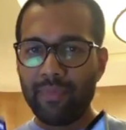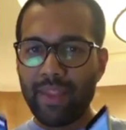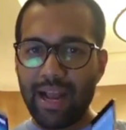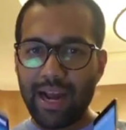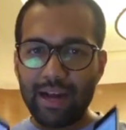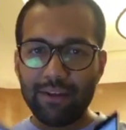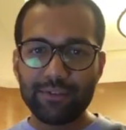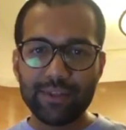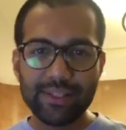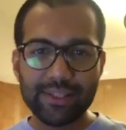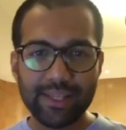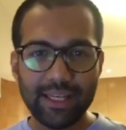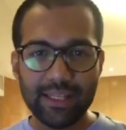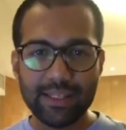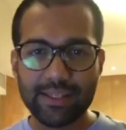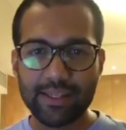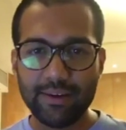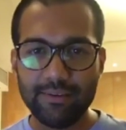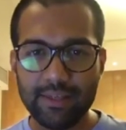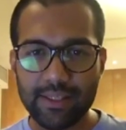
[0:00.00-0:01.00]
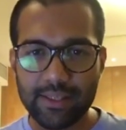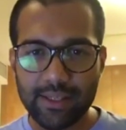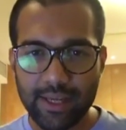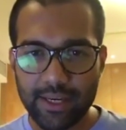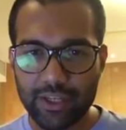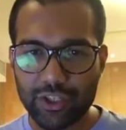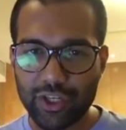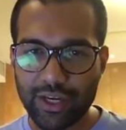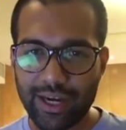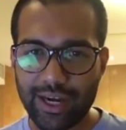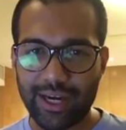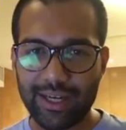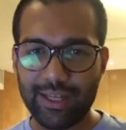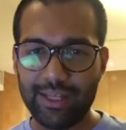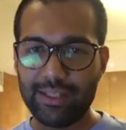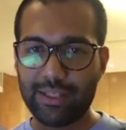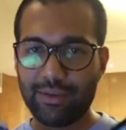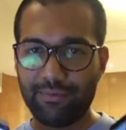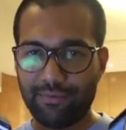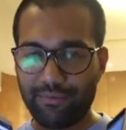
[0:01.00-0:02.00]
After sales service, Girish Kharate,
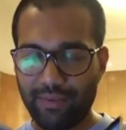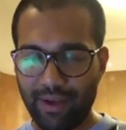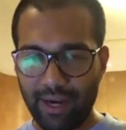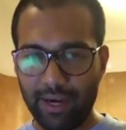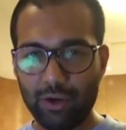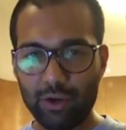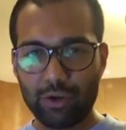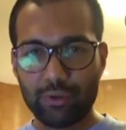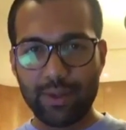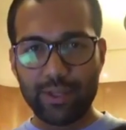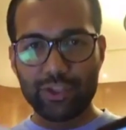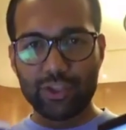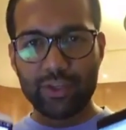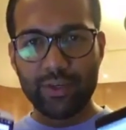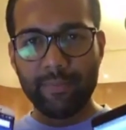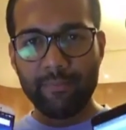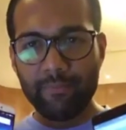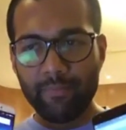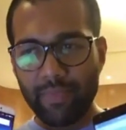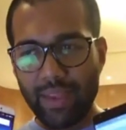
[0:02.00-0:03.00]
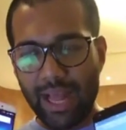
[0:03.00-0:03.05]
is a very good question.